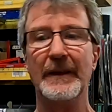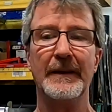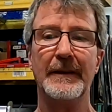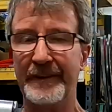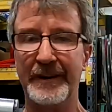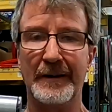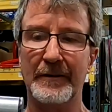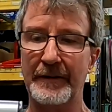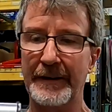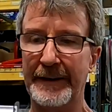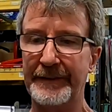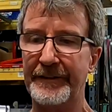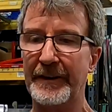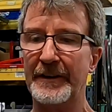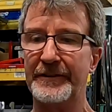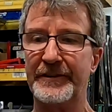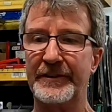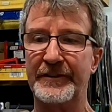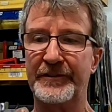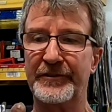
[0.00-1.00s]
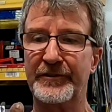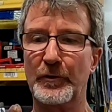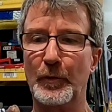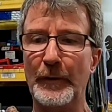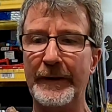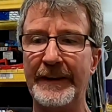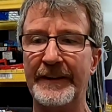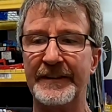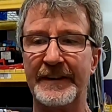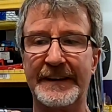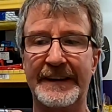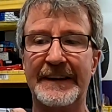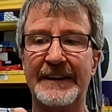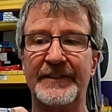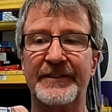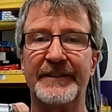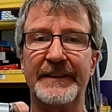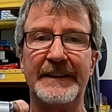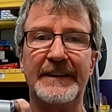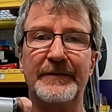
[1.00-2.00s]
You know, it doesn't squeeze
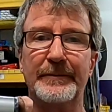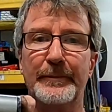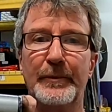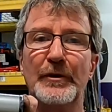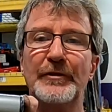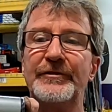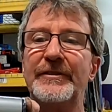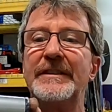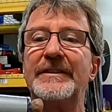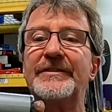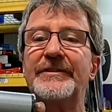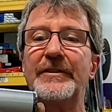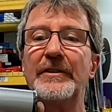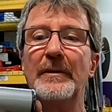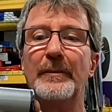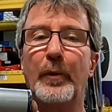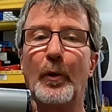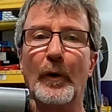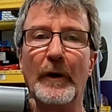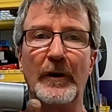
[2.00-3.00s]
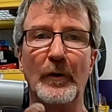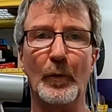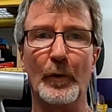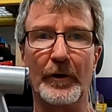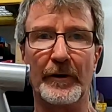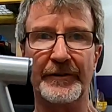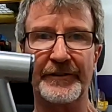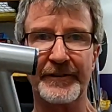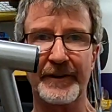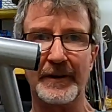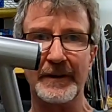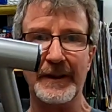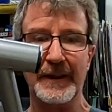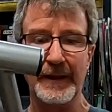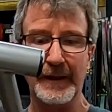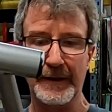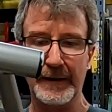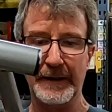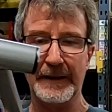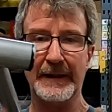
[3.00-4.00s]
against these bushings to the point where it's,
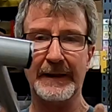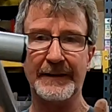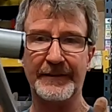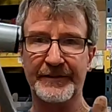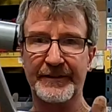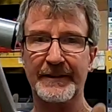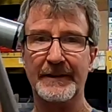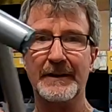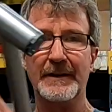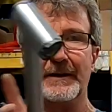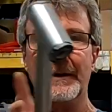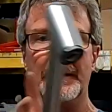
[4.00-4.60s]
it's